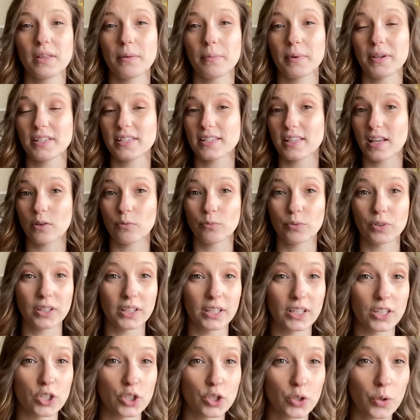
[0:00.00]
that my son
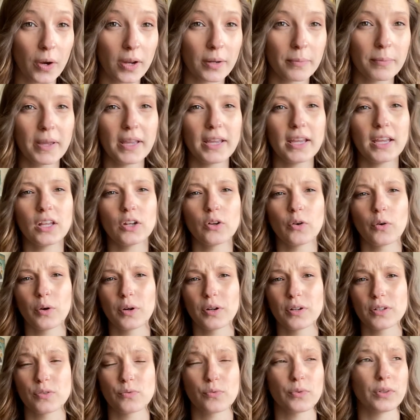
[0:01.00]
really enjoyed making
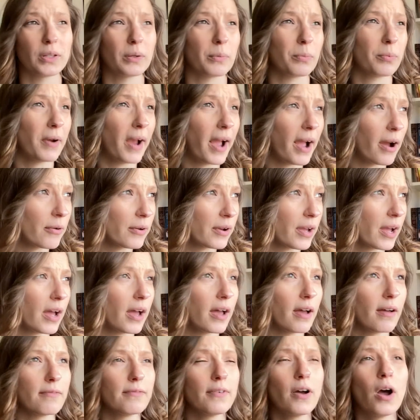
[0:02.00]
or is really proud
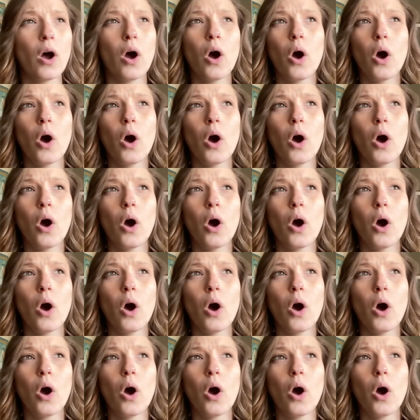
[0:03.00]
of,